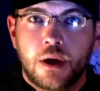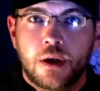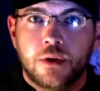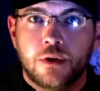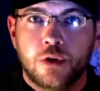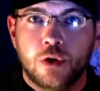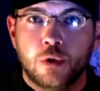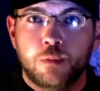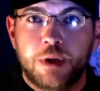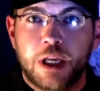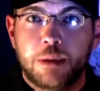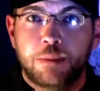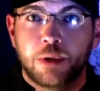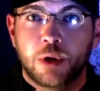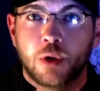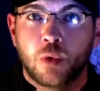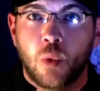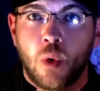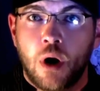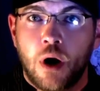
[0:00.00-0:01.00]
Do
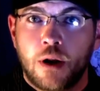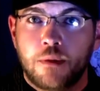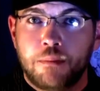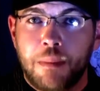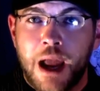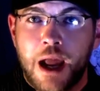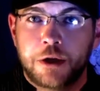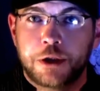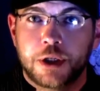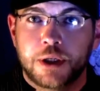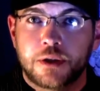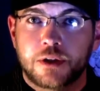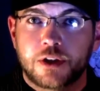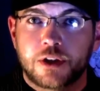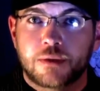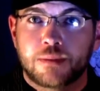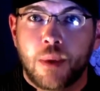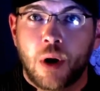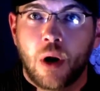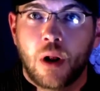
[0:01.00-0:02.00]
people want matching
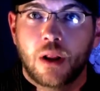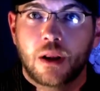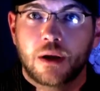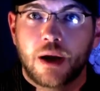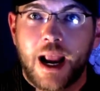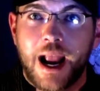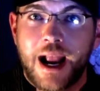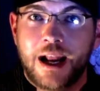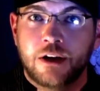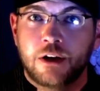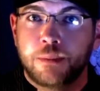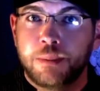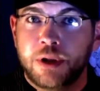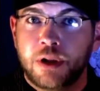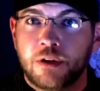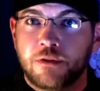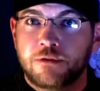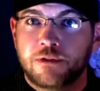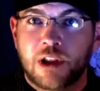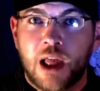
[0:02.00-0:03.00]
small
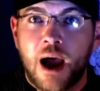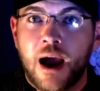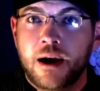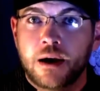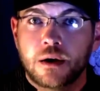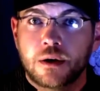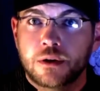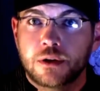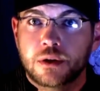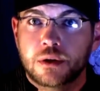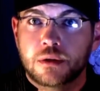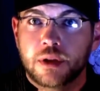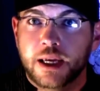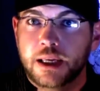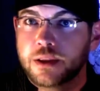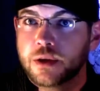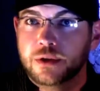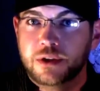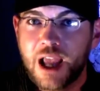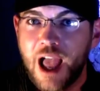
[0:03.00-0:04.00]
handbill flyers,
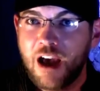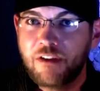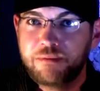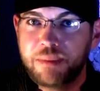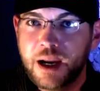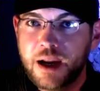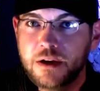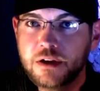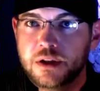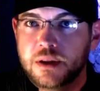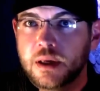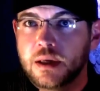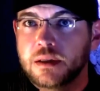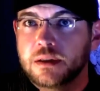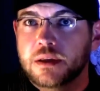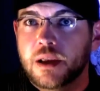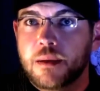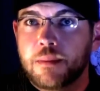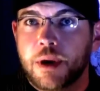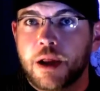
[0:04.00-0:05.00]
like those half-page
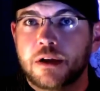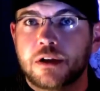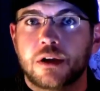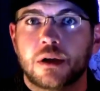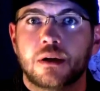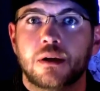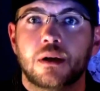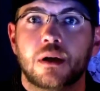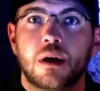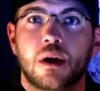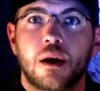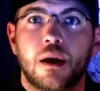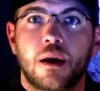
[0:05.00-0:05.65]
things I mentioned?